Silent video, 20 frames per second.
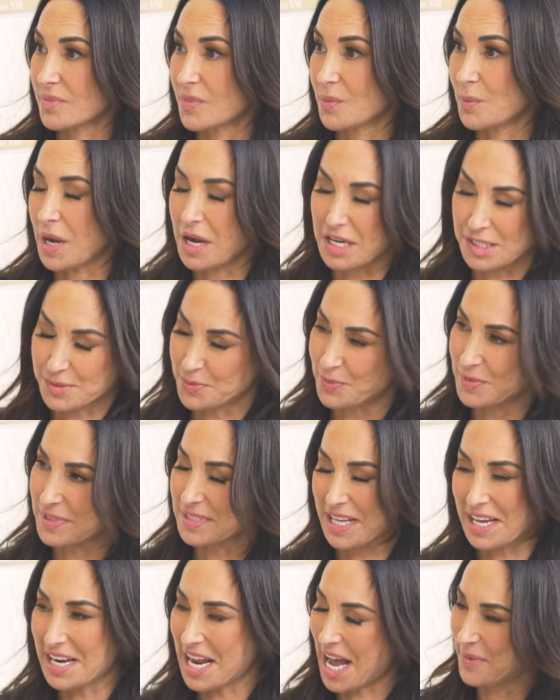My husband was
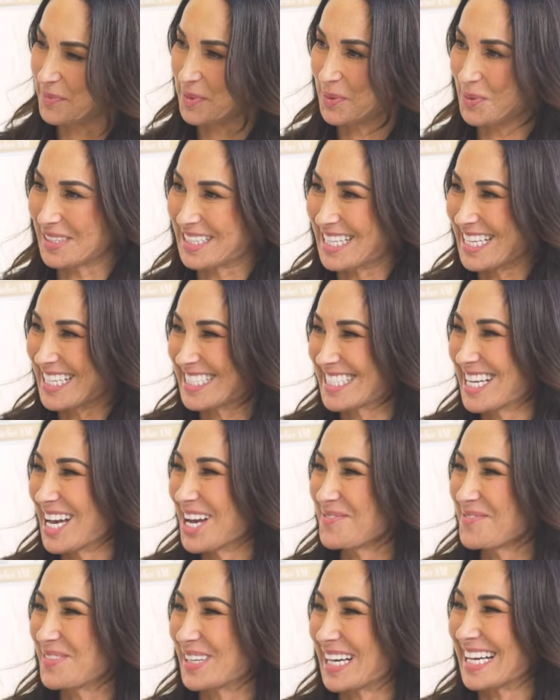not happy with this,
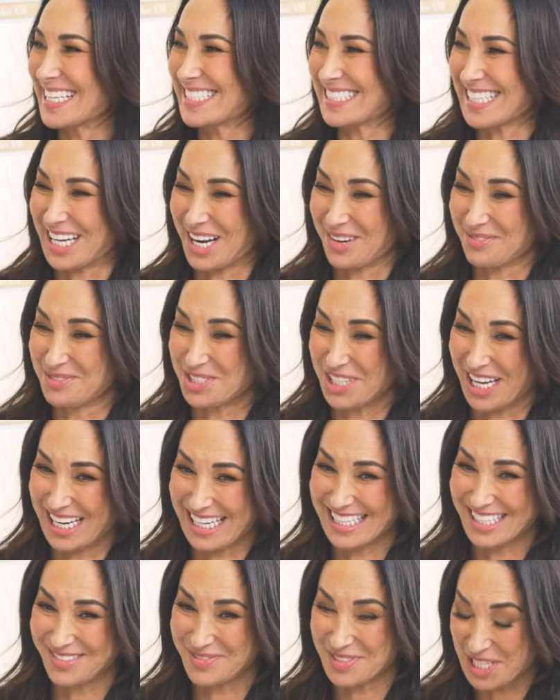but I said, I'm
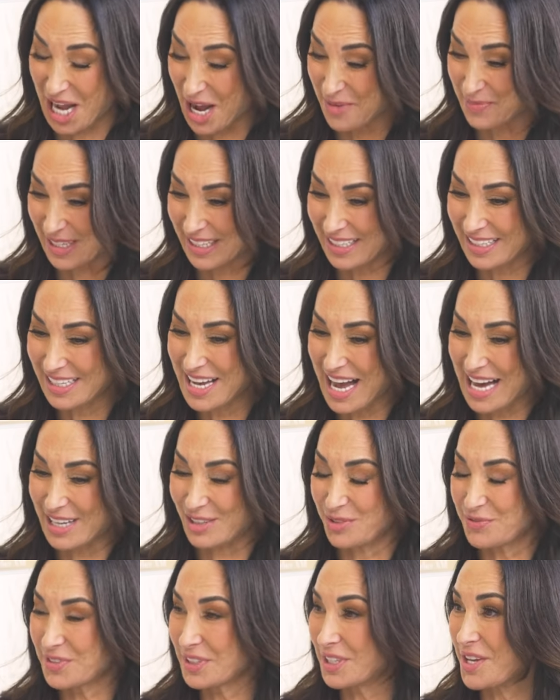shutting, I'm stopping. I
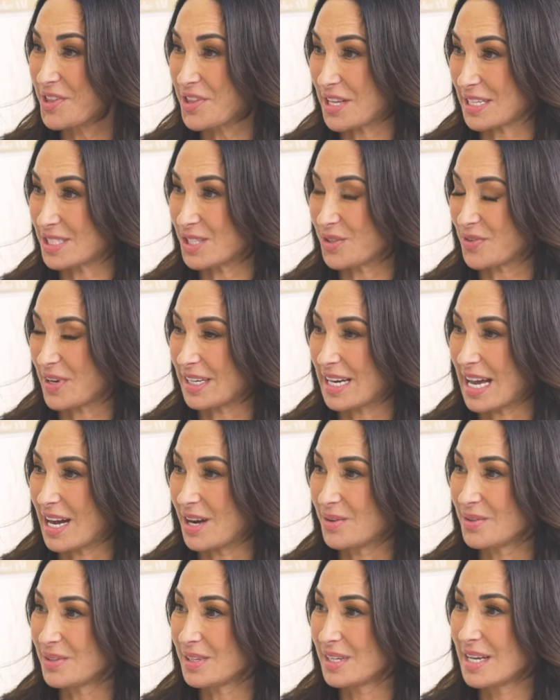don't feel authentic right now.
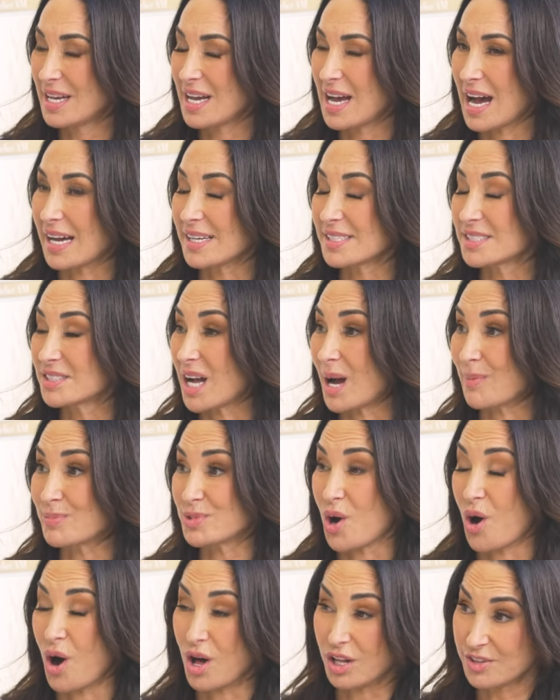Yeah. I stopped
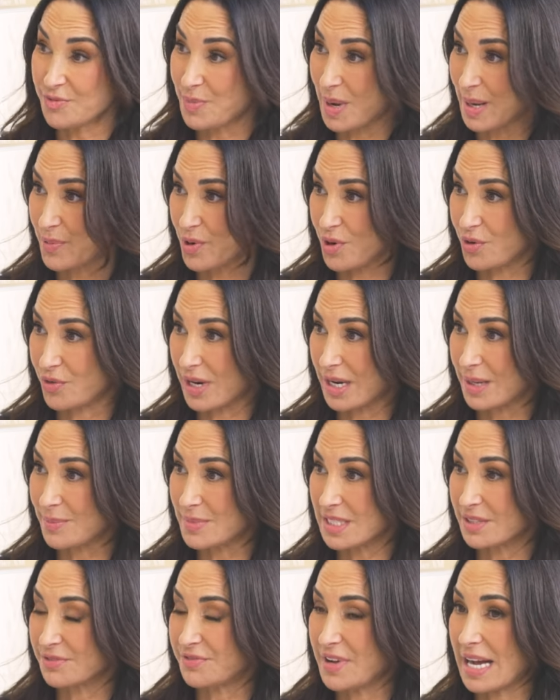all of my
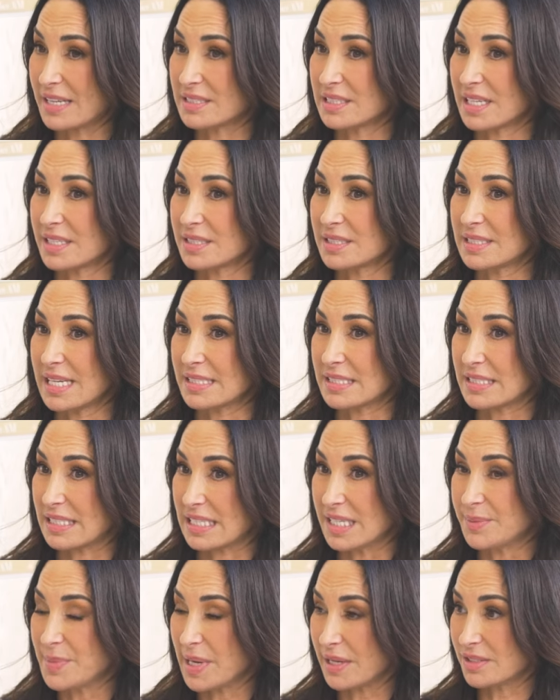programs. In fact, I sent an
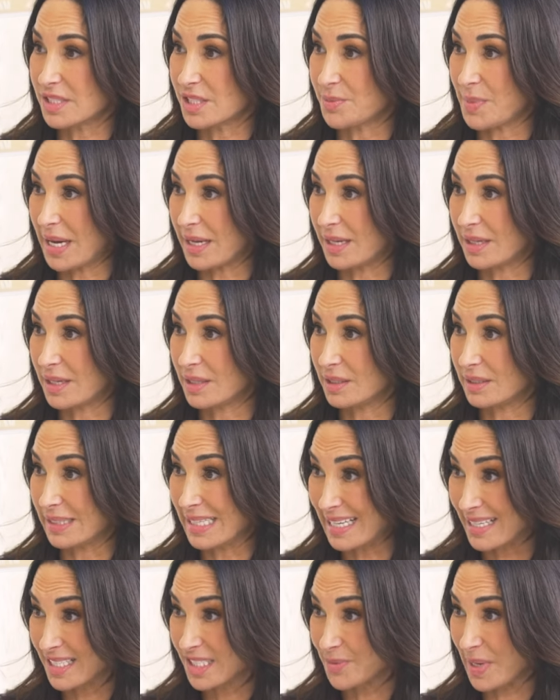email to my
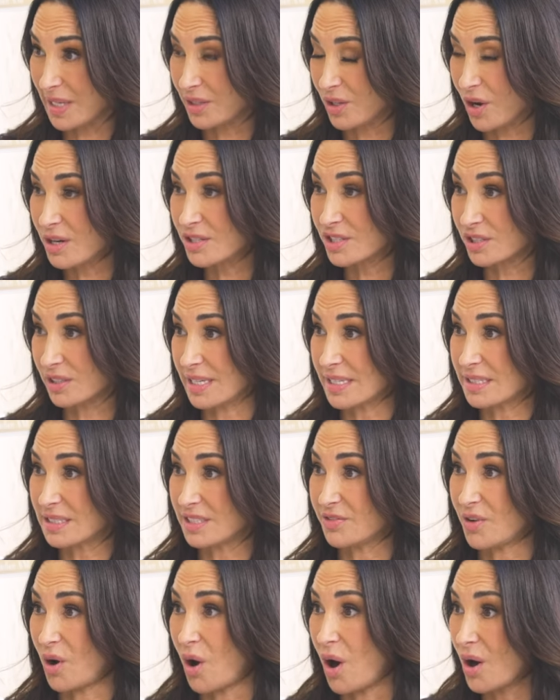list, my large list
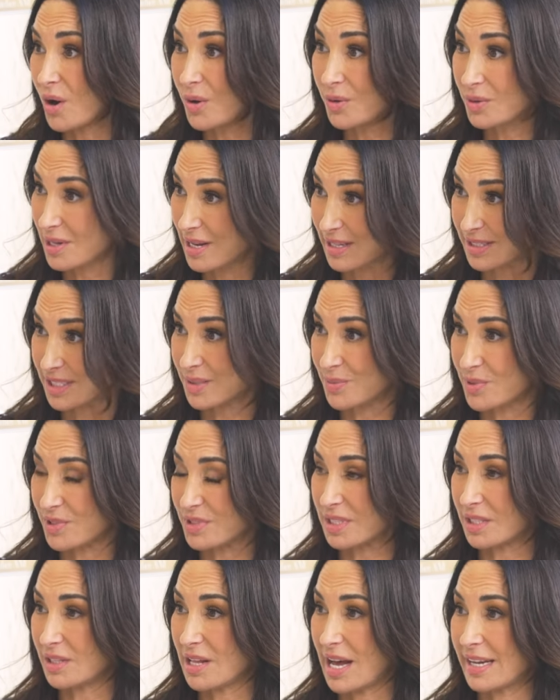of all
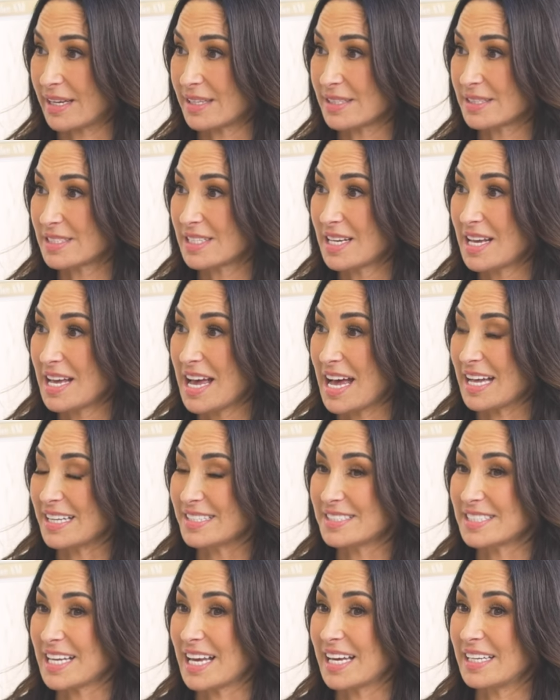customers and clients, and
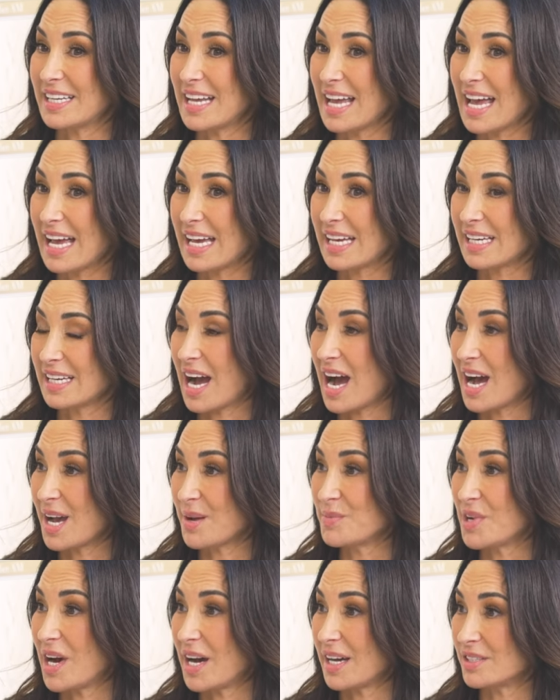said, Hey,
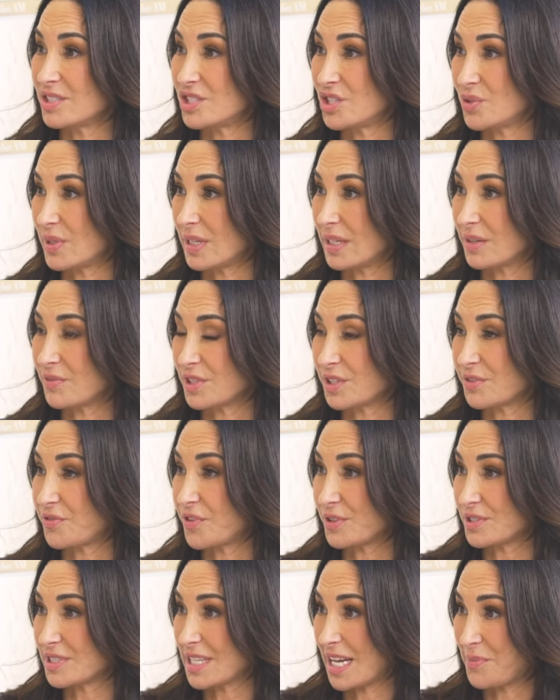I'm not doing for the
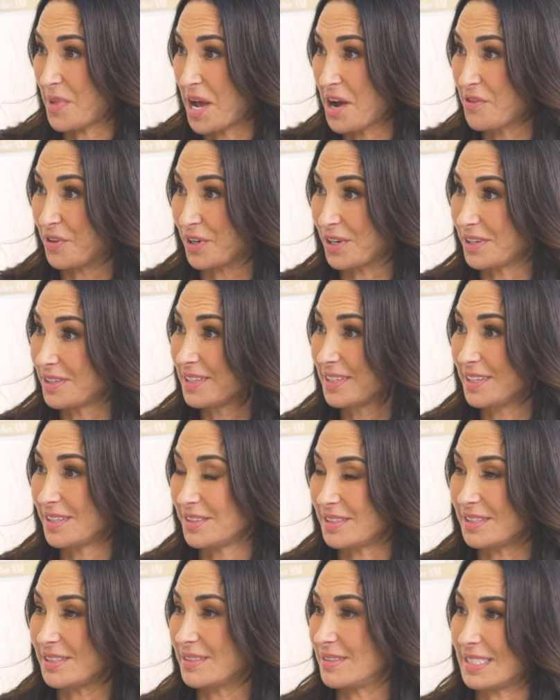first time ever
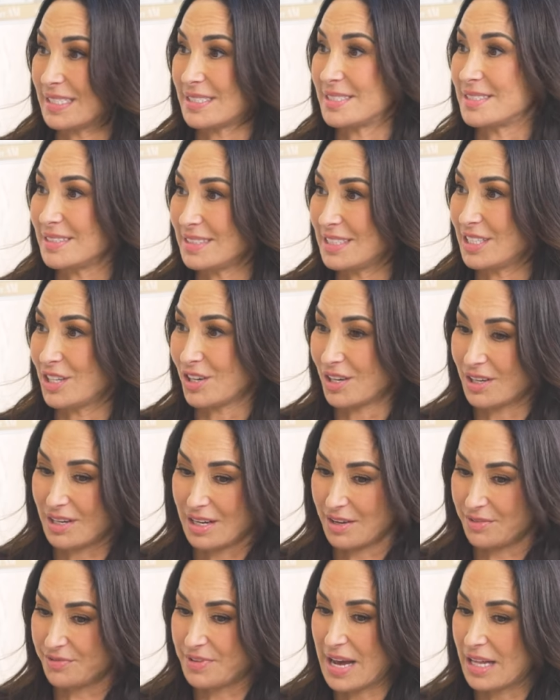this year
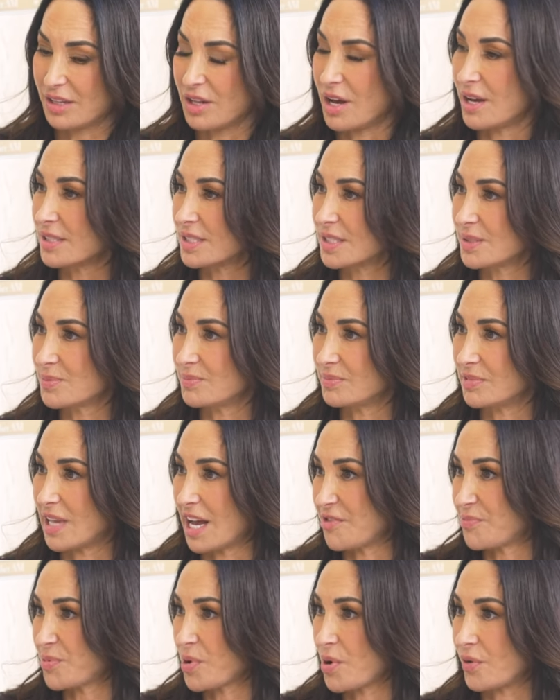a fat loss
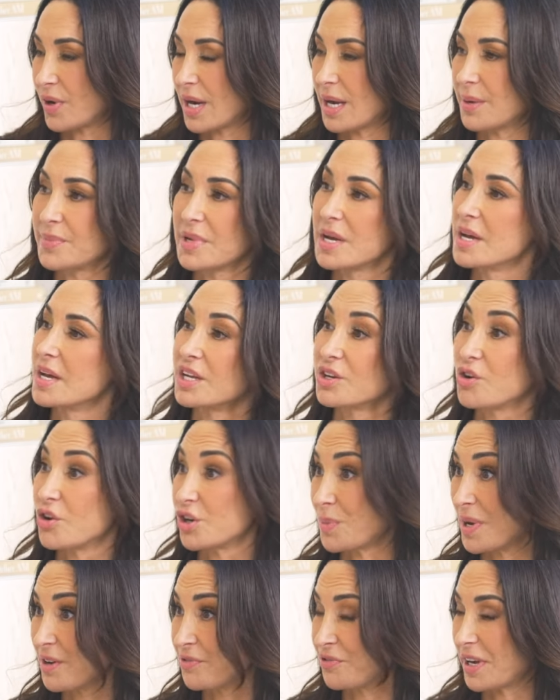live program. Go to
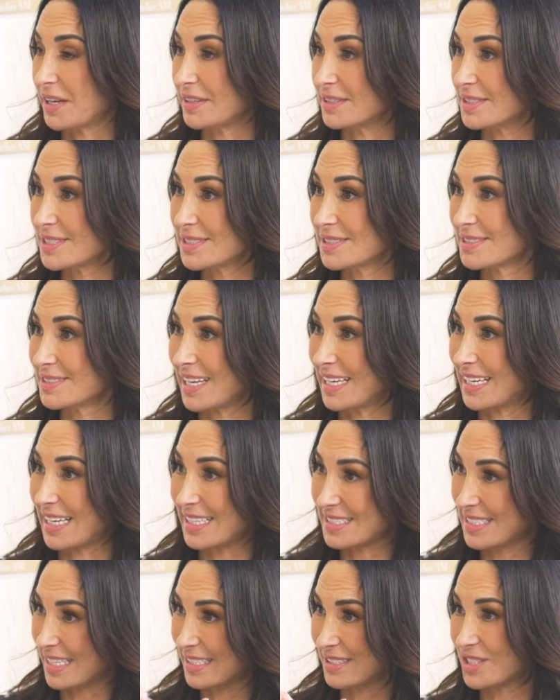my friends. And I
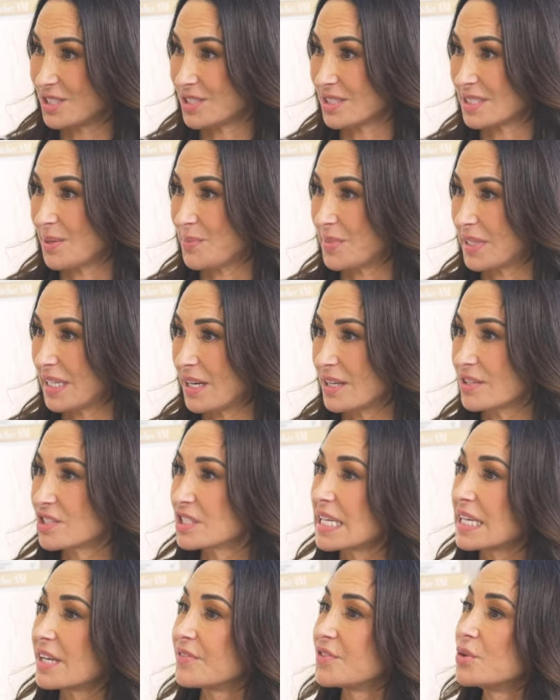sent to somebody else. It's
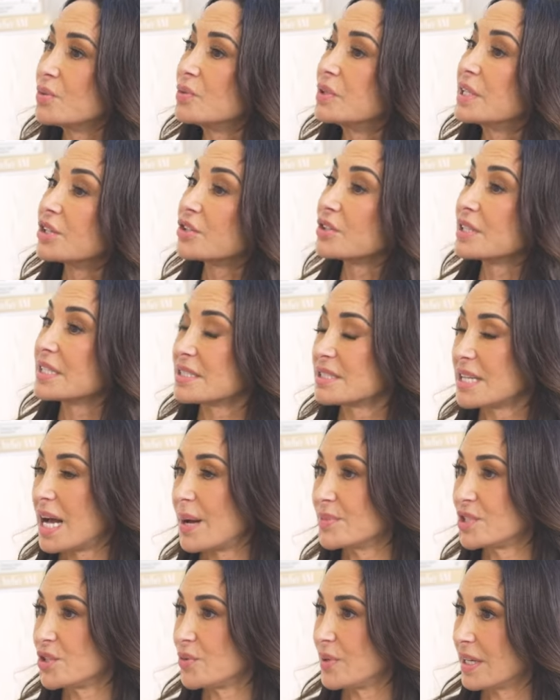like if you literally
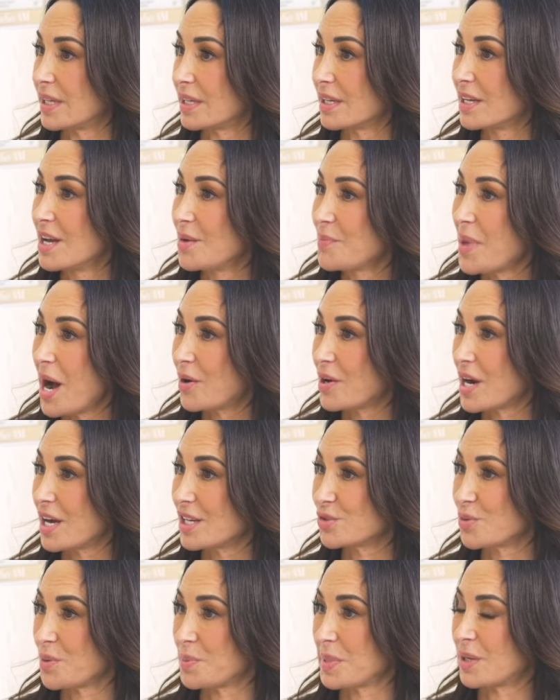stop doing yeah.
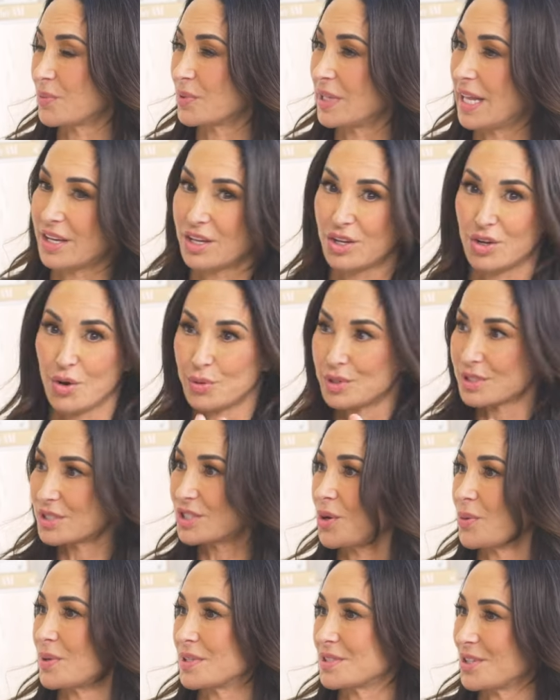powerhouse women and we're like, go to
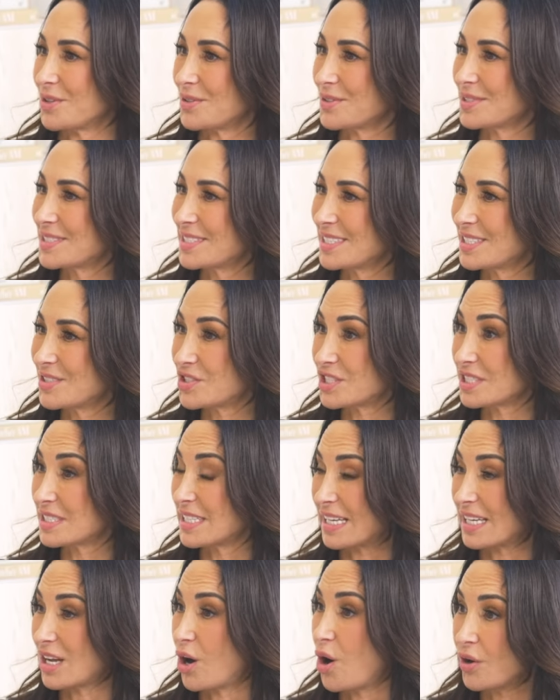so and so's. Yeah. It's just
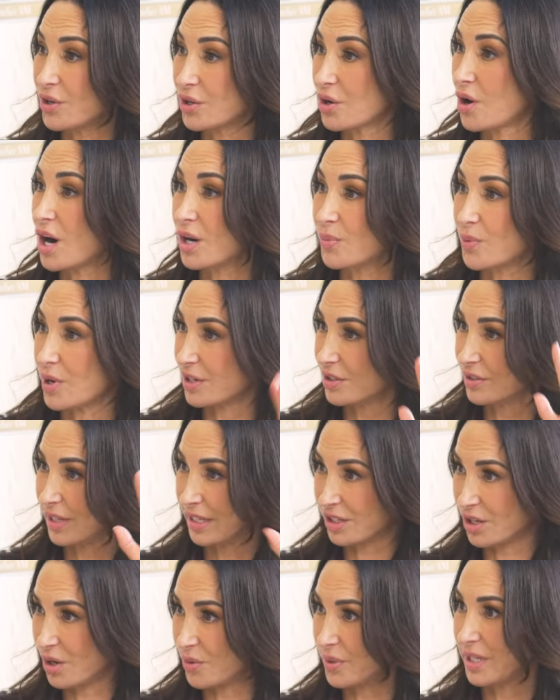like all your hard work, you're
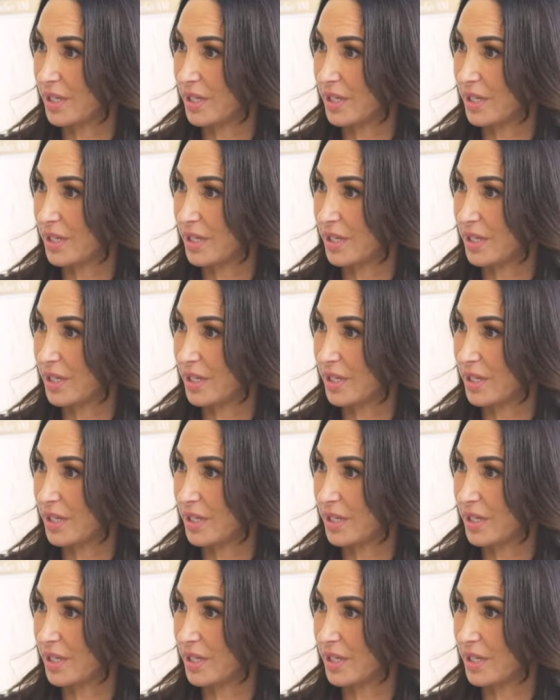like, go yeah.